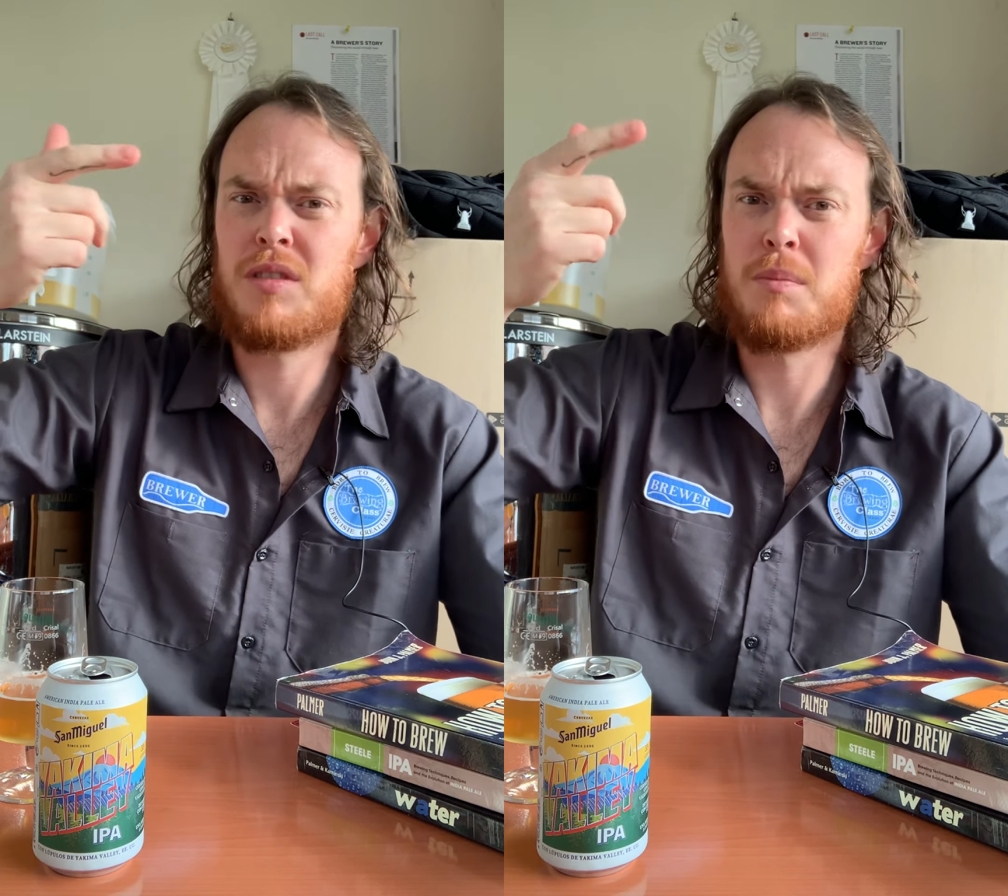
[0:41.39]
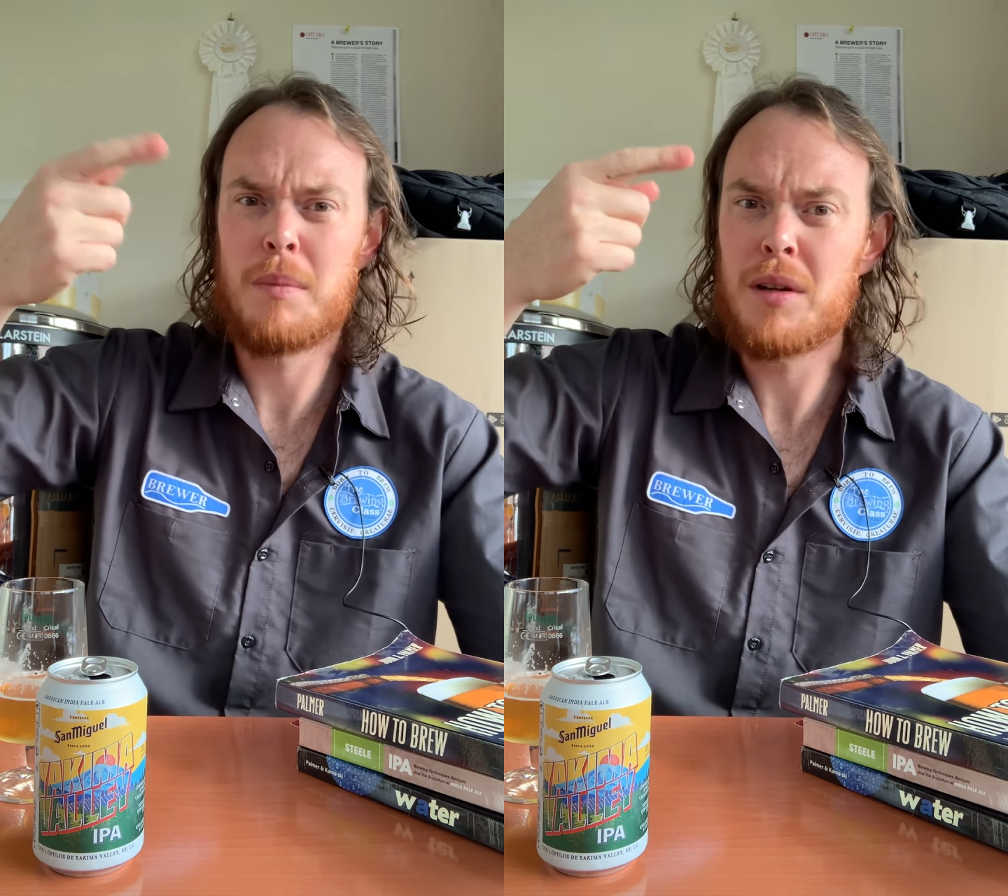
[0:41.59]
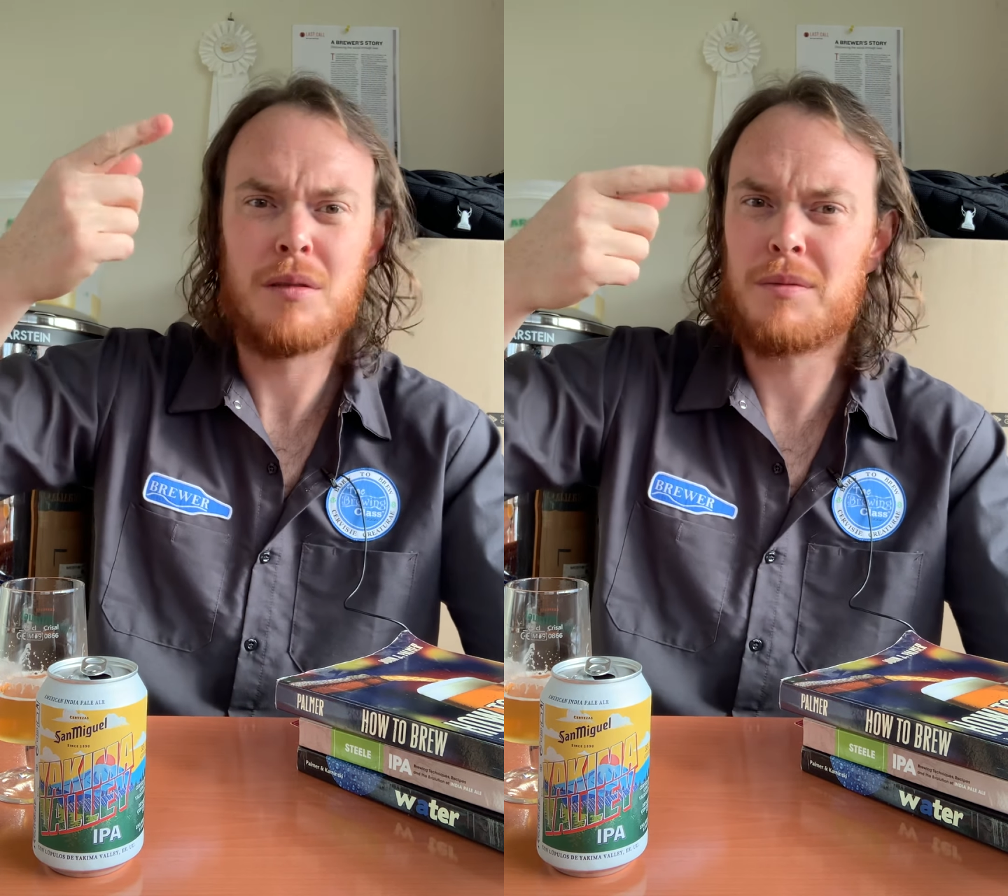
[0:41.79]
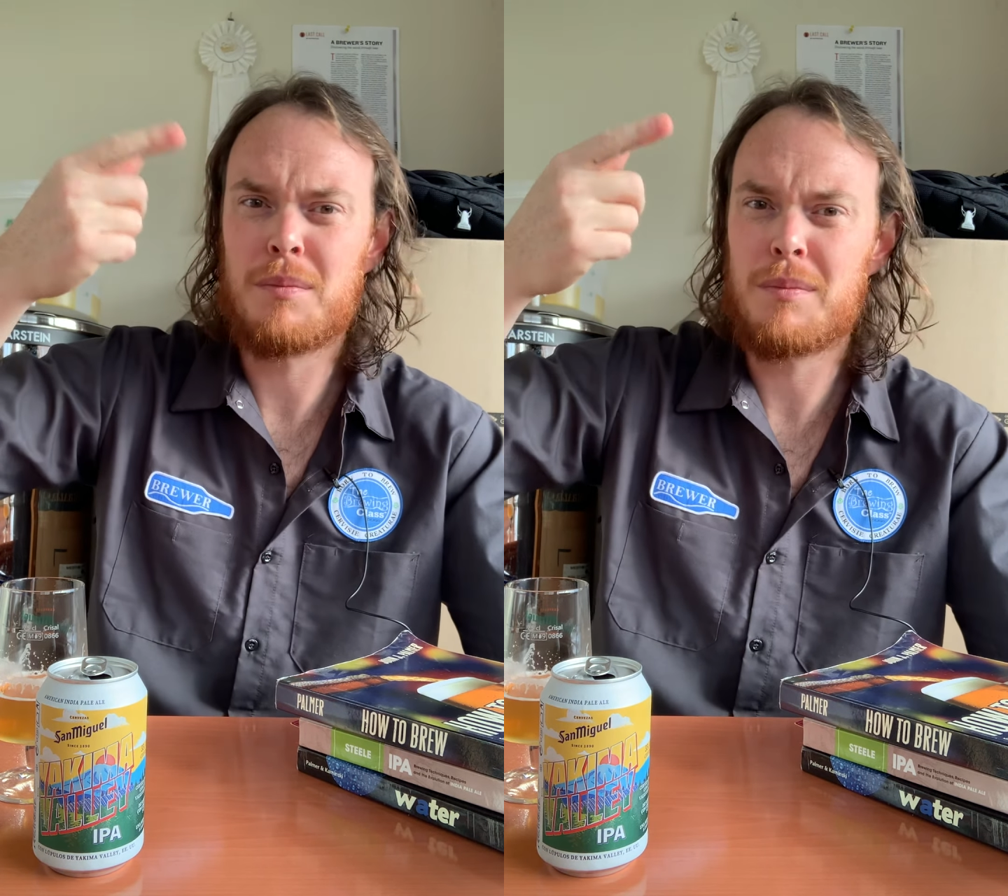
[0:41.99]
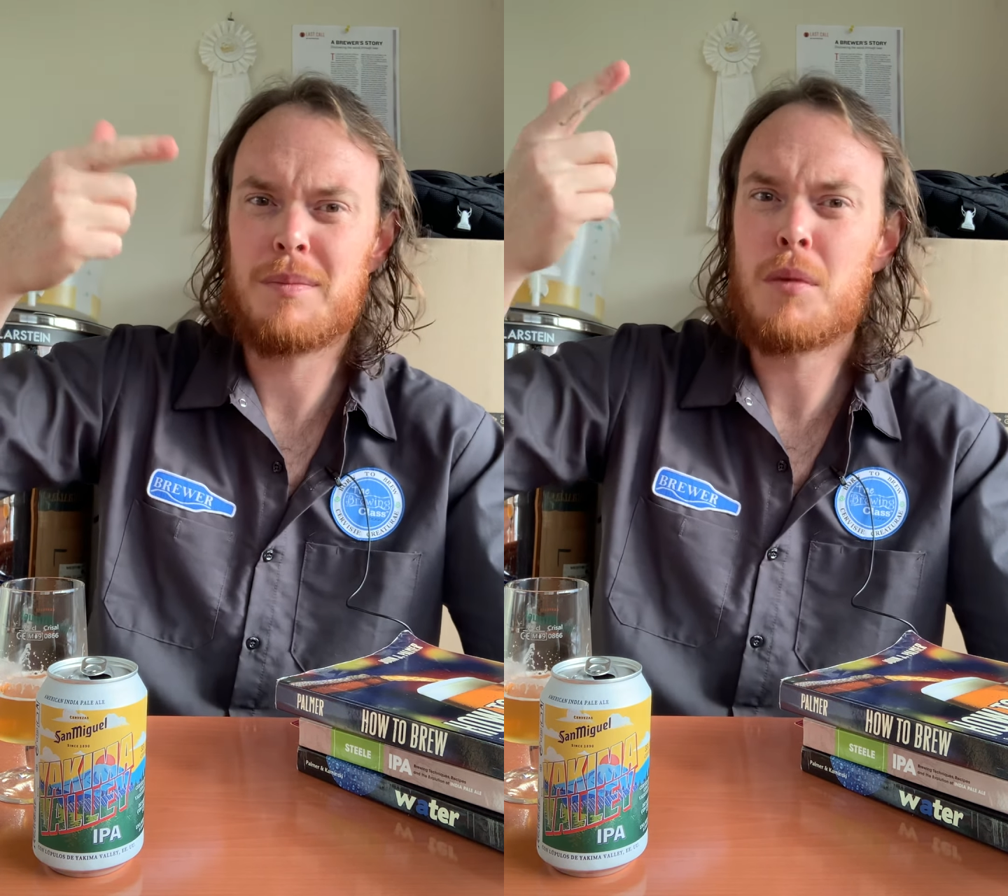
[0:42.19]

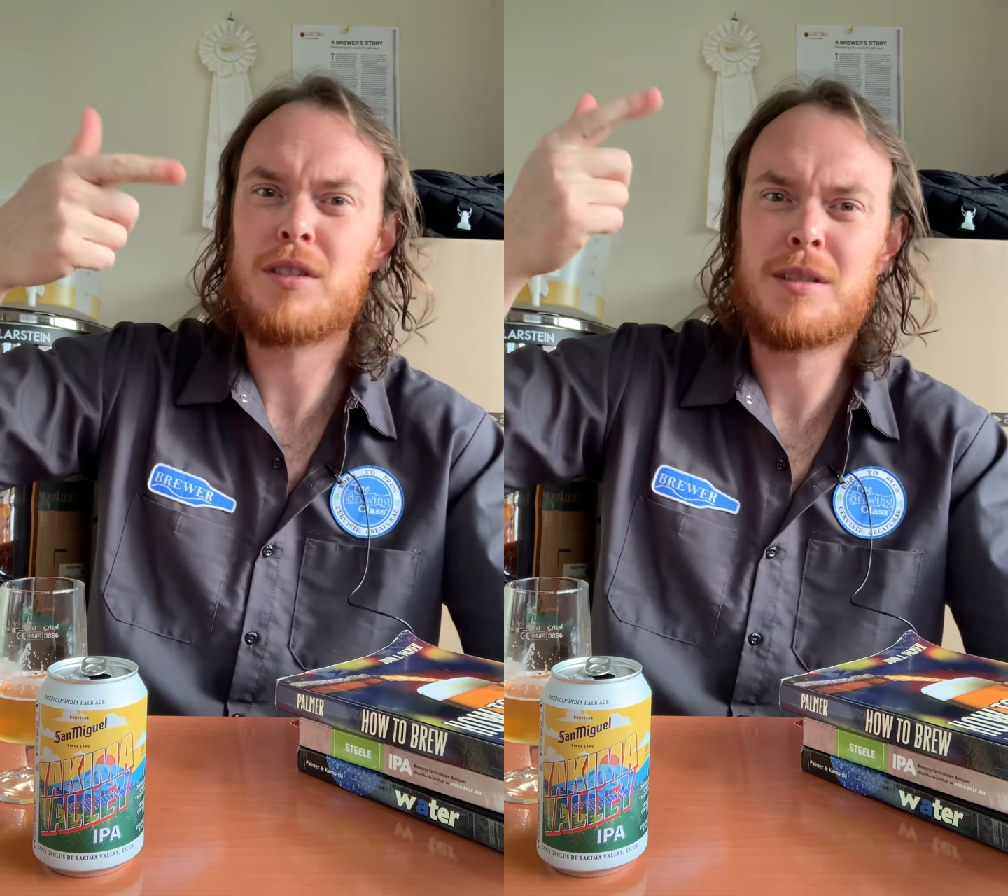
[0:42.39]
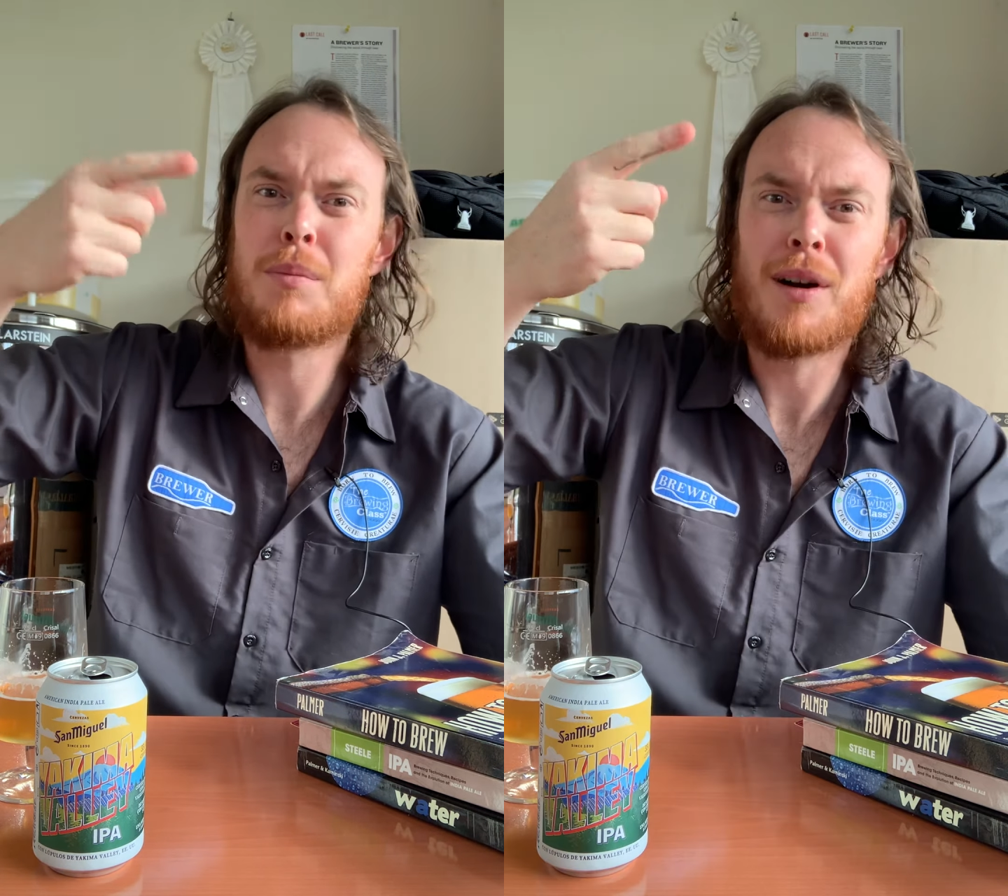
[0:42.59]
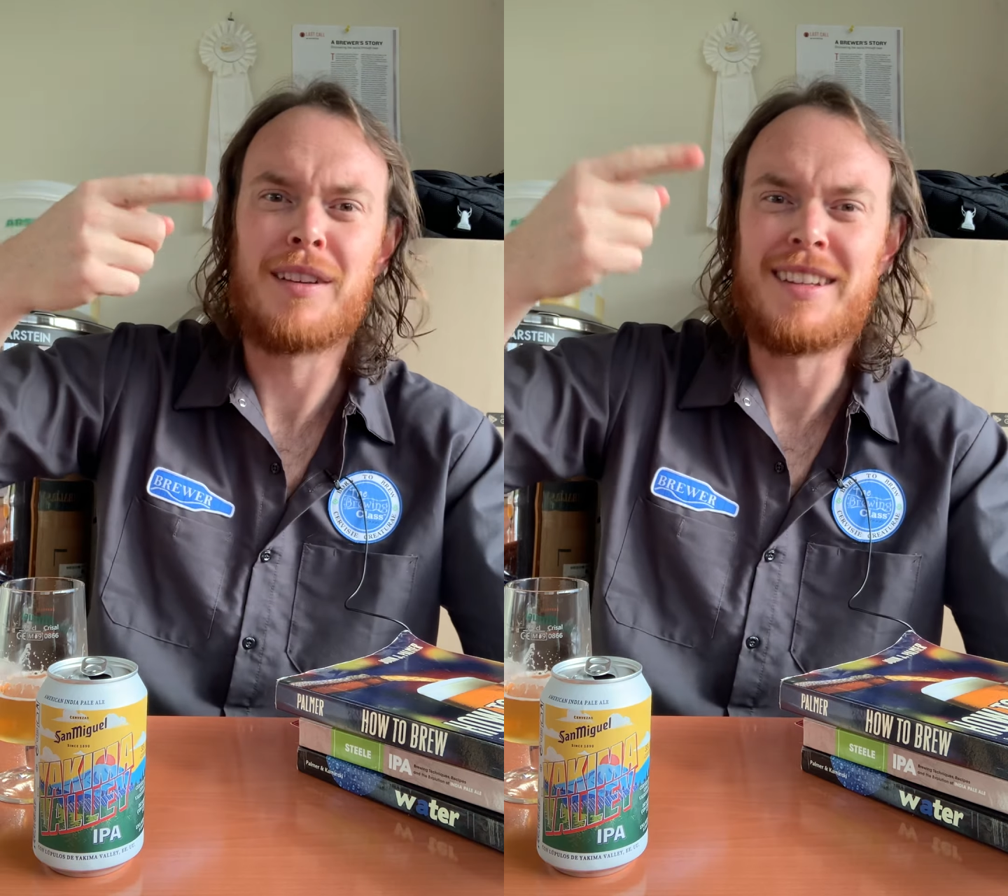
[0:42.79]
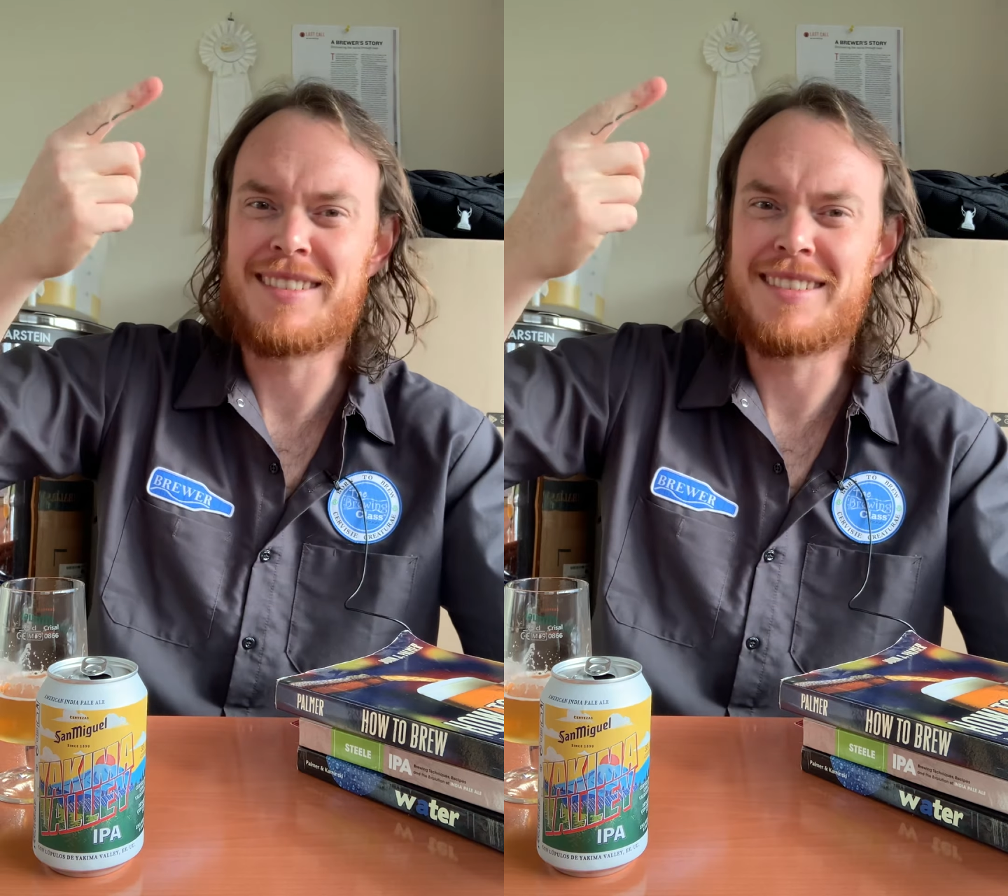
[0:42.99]
Malted barley,